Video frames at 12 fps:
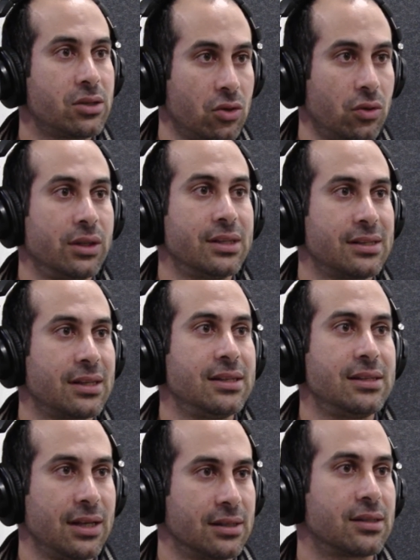So in this
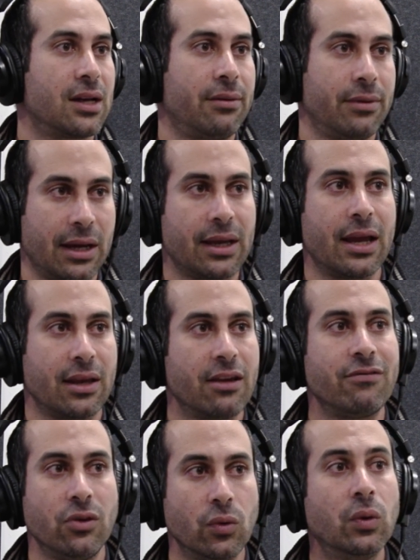case, yes, I can
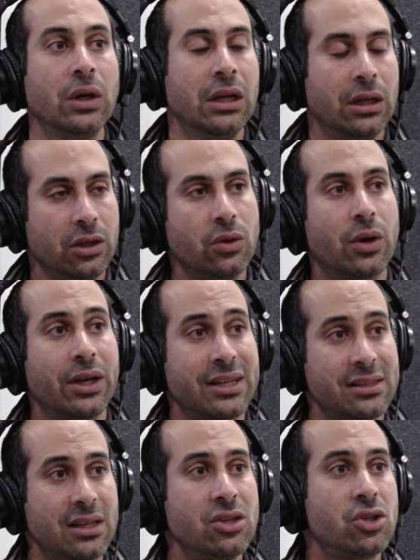give you, an
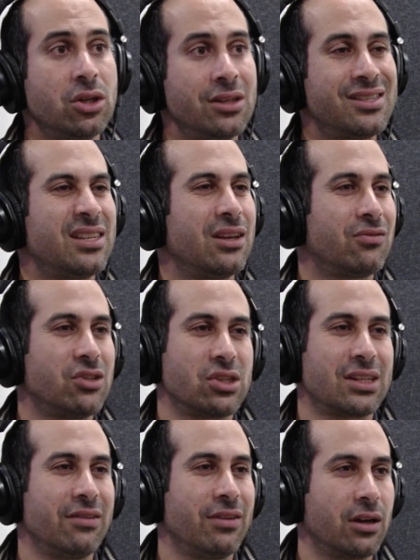extension instead of
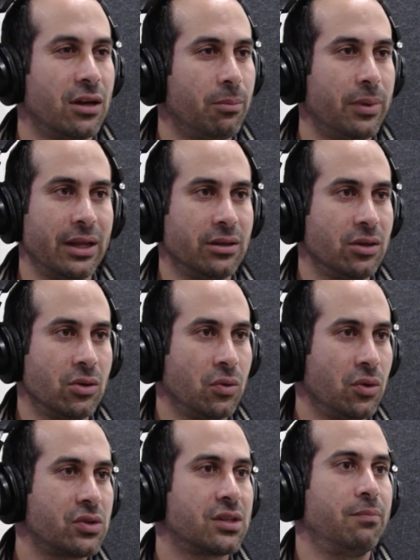just giving up and,
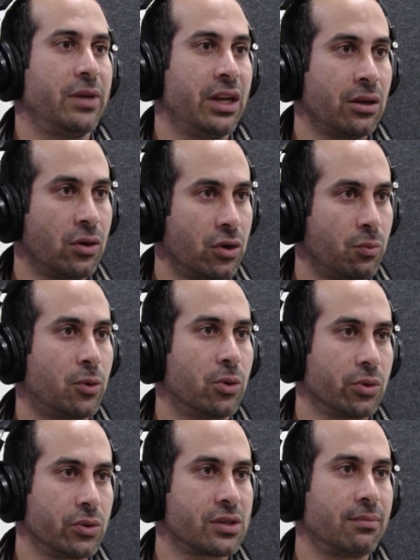not submitting your
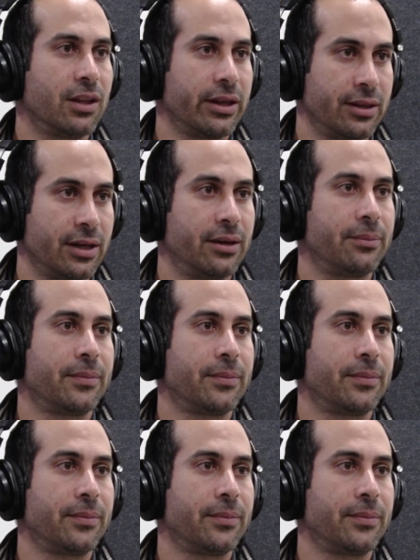report or something like that.